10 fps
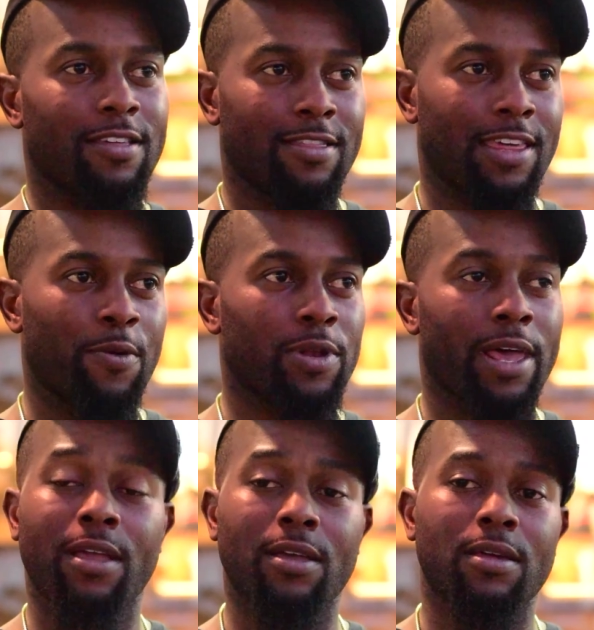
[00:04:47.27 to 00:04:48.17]
they were
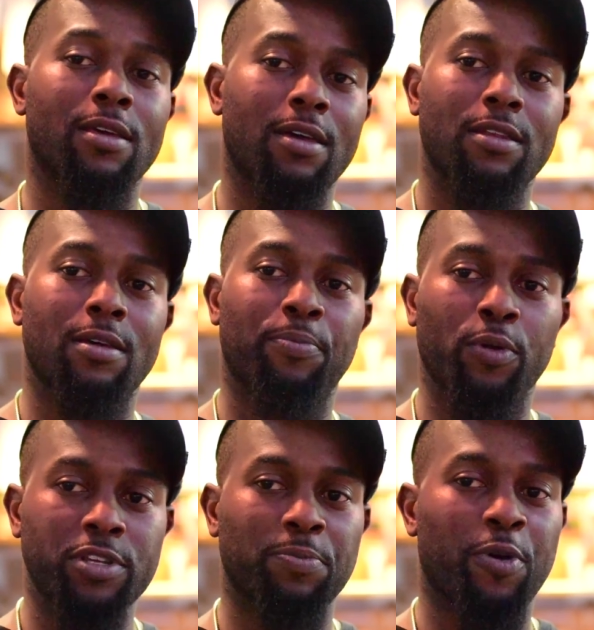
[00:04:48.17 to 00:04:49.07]
like, the
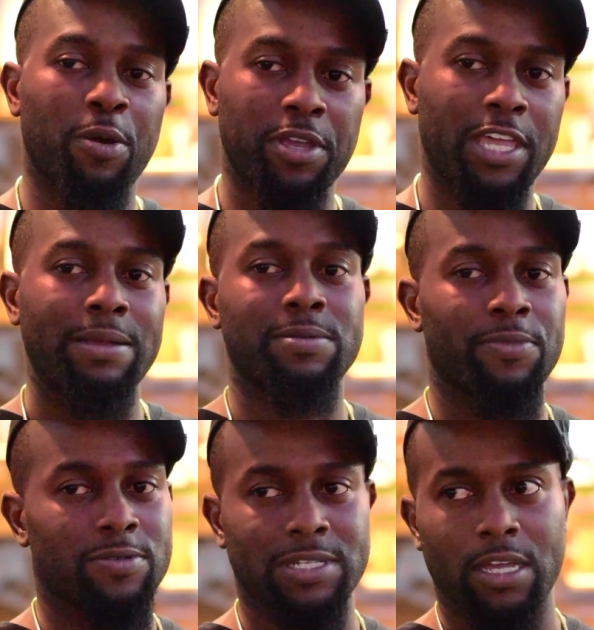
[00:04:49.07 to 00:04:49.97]
police department came to me
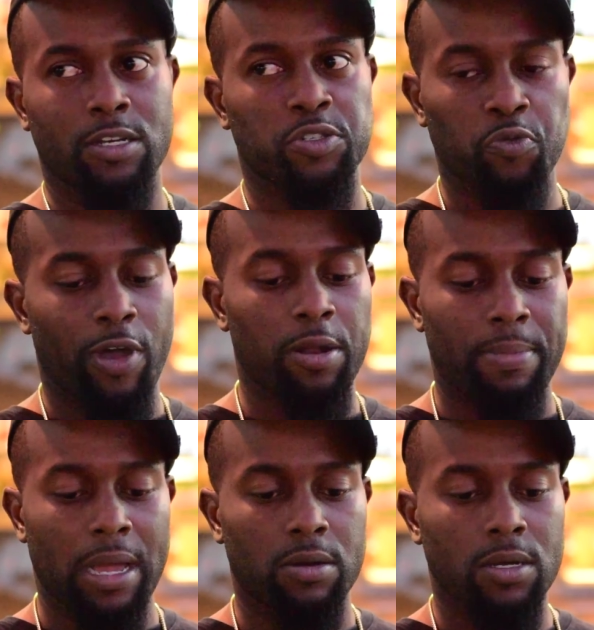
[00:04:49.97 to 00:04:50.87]
and was like, could you write
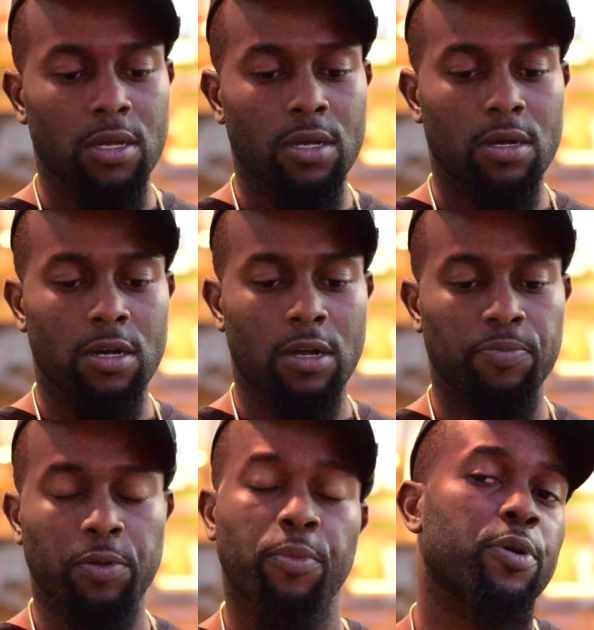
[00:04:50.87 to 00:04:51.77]
about
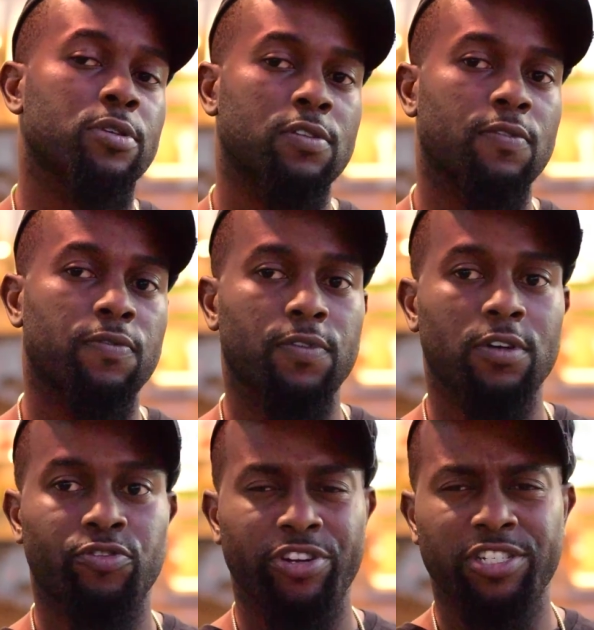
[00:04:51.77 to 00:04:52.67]
the murders of
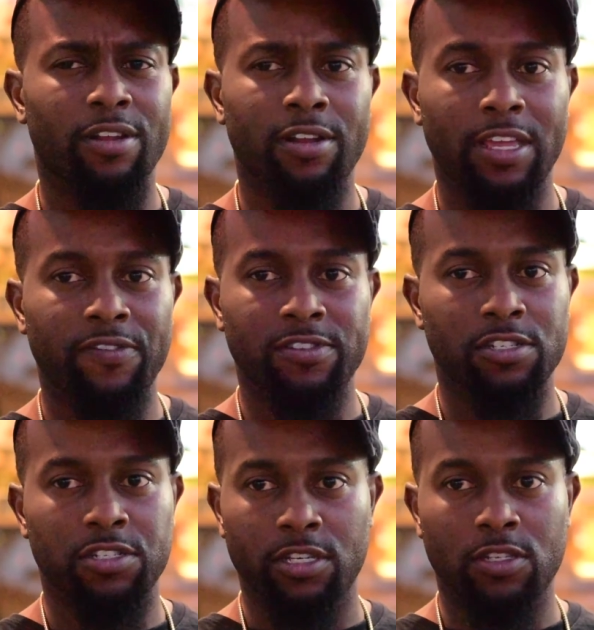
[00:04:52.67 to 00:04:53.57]
Dreshana Davis
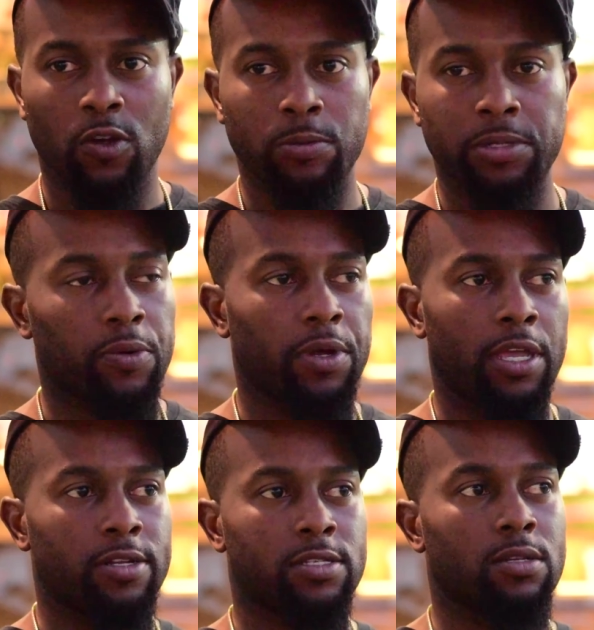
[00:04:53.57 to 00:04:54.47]
and Shanice Holmes. They were
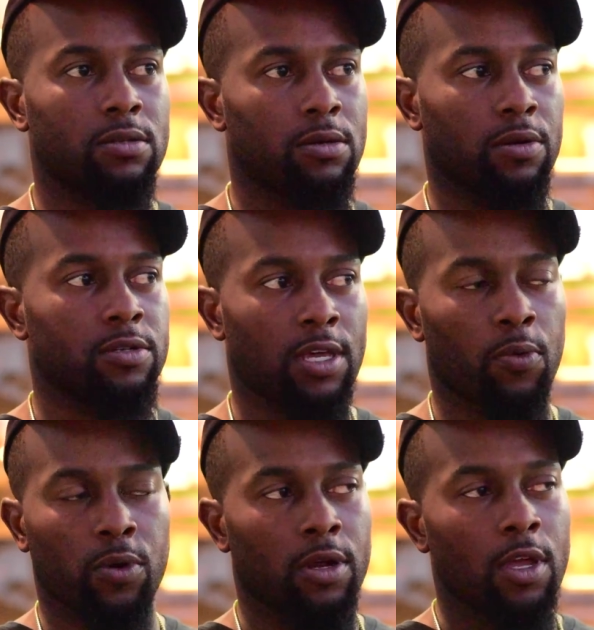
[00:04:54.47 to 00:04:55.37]
innocent girls.
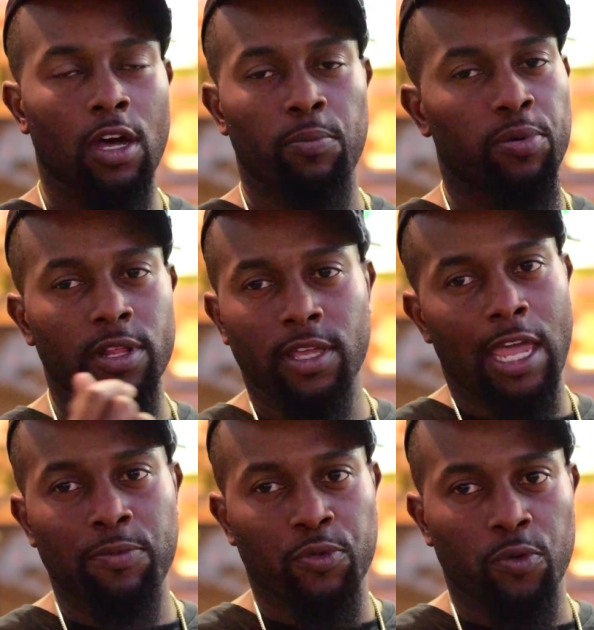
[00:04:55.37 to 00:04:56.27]
A bullet
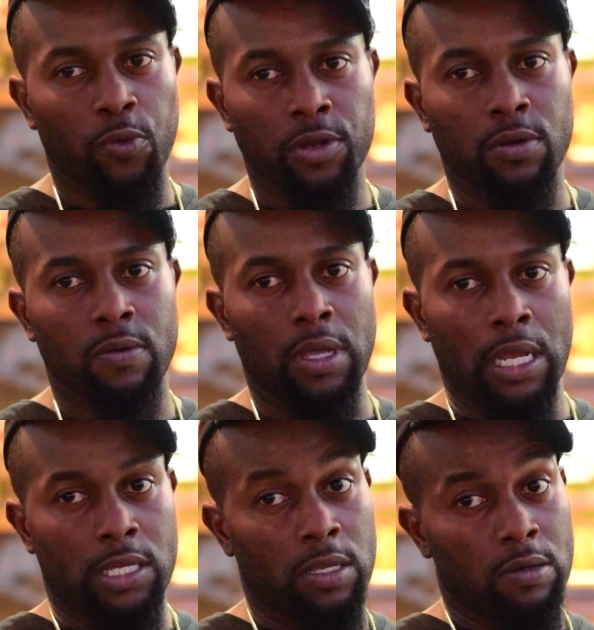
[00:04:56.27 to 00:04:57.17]
came through the window
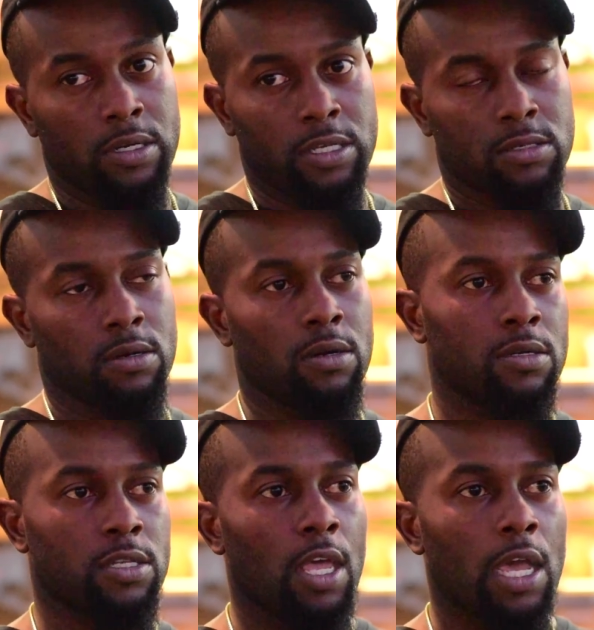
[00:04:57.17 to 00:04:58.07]
and killed these
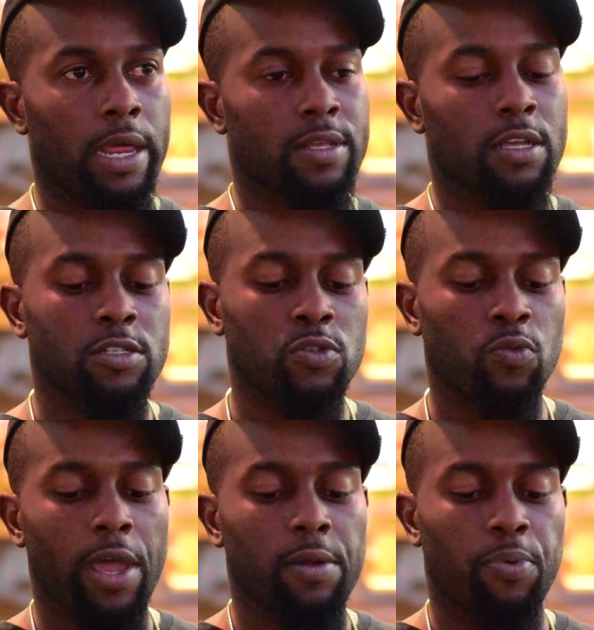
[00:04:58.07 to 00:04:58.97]
girls. And they're like, could you
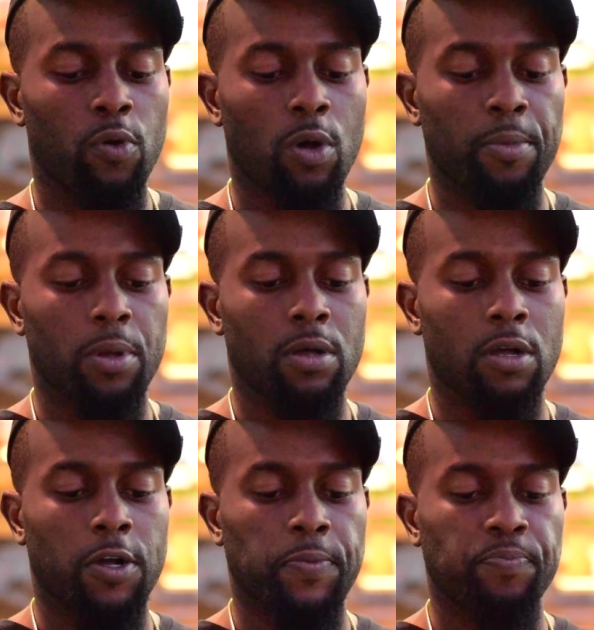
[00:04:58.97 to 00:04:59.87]
write a poem
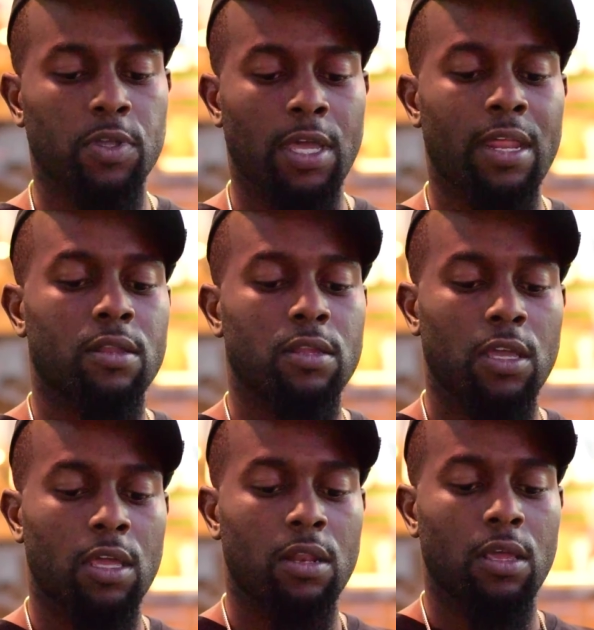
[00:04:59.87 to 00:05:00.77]
kind of
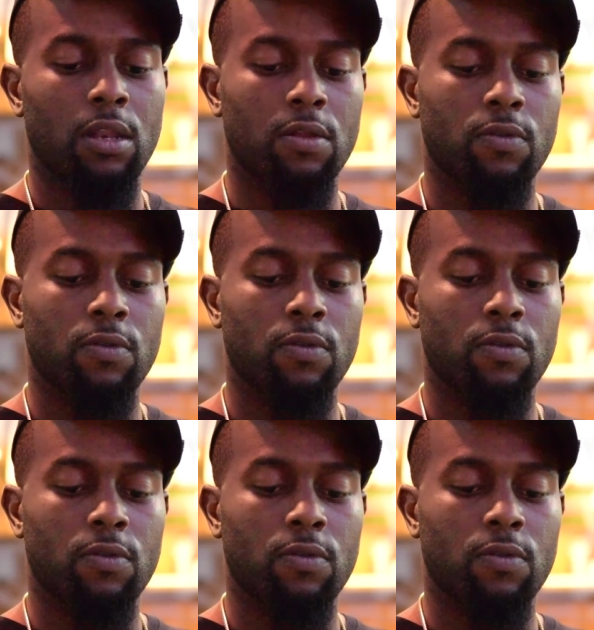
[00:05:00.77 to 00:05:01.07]
in